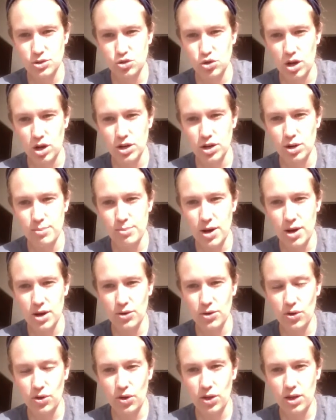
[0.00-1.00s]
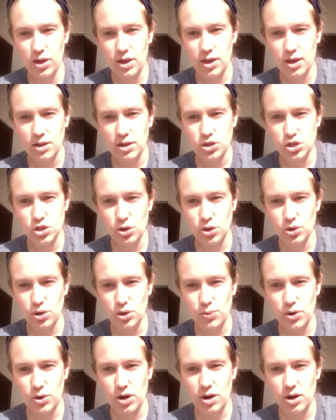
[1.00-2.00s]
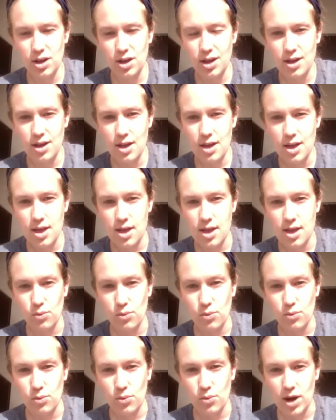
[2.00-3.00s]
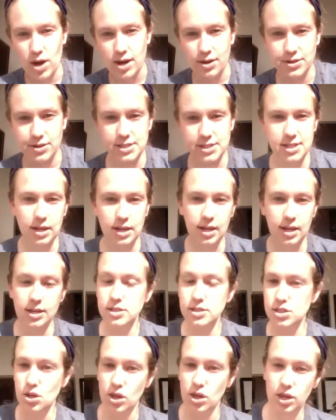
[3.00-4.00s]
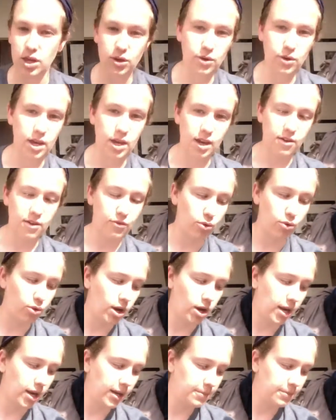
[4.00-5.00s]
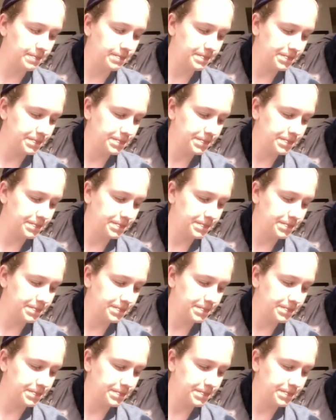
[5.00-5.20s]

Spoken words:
Draw your model, show your work, and write out a sentence so that you can get full credit.